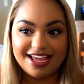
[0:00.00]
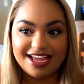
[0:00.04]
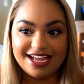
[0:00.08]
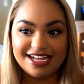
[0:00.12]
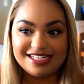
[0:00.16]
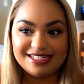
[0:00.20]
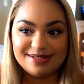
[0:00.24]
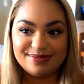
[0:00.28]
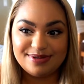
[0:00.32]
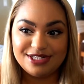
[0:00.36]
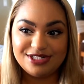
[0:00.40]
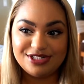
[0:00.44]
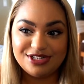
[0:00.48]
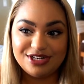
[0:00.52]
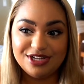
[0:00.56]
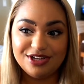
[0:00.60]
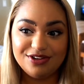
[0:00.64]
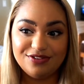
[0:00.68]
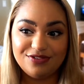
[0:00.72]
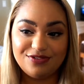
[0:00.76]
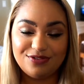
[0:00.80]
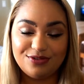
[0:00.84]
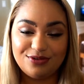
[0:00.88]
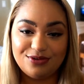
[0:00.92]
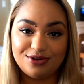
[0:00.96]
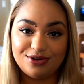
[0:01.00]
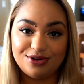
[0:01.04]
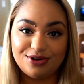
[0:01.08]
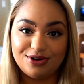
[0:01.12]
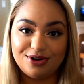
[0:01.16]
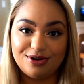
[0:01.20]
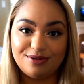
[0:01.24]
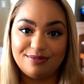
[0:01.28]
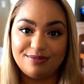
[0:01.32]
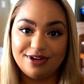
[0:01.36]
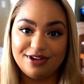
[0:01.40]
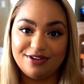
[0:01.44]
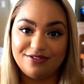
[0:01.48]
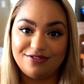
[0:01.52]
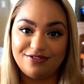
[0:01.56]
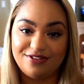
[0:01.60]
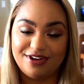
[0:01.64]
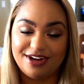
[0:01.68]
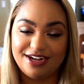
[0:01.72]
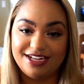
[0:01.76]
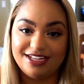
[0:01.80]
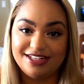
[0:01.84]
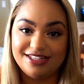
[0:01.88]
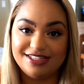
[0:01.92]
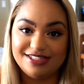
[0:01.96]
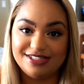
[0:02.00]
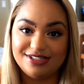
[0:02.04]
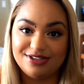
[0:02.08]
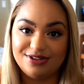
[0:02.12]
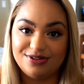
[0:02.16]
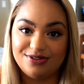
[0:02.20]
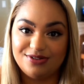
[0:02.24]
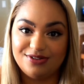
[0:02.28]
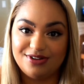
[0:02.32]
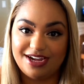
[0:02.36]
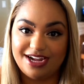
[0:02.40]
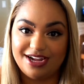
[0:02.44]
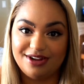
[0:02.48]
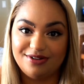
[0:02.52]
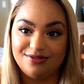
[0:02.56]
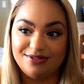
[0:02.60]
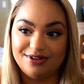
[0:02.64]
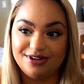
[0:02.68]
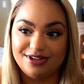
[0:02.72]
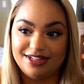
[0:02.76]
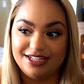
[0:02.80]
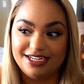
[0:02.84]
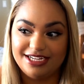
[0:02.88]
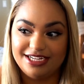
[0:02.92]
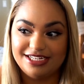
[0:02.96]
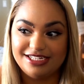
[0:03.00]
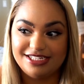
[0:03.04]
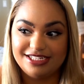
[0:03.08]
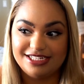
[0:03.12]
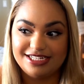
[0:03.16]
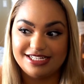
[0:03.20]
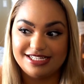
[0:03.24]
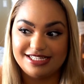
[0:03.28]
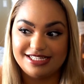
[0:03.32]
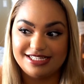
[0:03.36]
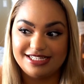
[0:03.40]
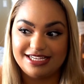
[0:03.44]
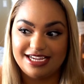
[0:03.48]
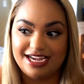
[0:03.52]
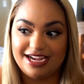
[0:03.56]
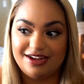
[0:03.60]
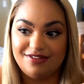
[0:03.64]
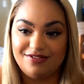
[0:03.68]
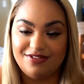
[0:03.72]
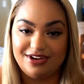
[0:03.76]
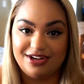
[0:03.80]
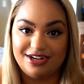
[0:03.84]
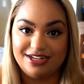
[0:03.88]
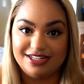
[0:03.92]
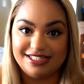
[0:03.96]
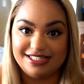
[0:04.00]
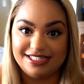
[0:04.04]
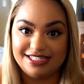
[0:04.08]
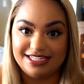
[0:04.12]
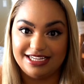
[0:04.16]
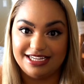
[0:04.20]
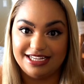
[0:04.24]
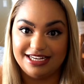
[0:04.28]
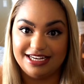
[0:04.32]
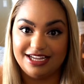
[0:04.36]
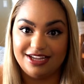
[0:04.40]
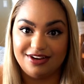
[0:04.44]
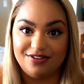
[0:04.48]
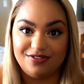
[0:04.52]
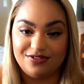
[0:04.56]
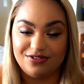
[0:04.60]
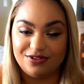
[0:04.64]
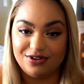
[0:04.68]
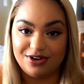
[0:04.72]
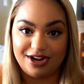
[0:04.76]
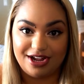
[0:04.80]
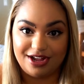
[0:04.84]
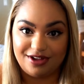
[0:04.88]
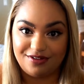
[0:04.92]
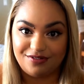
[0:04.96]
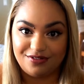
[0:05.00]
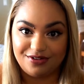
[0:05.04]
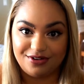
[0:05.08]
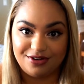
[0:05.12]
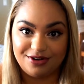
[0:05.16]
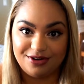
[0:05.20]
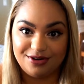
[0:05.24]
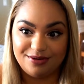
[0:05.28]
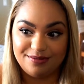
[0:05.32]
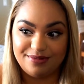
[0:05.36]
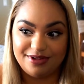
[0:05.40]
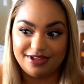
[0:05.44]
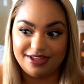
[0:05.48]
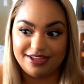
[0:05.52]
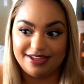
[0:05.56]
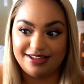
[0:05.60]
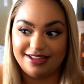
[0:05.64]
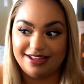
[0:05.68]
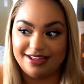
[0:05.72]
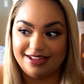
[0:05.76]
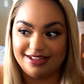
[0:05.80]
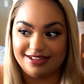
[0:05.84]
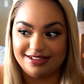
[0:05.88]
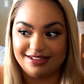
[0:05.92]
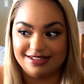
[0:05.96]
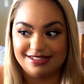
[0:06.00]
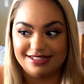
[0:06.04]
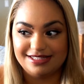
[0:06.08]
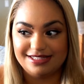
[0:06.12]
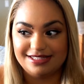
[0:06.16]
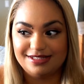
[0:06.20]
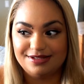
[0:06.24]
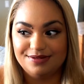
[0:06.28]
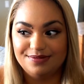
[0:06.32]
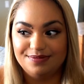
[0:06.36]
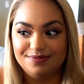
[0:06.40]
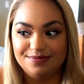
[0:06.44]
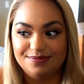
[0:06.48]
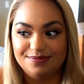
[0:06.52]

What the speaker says: especially for my friends who I really just have not seen in forever because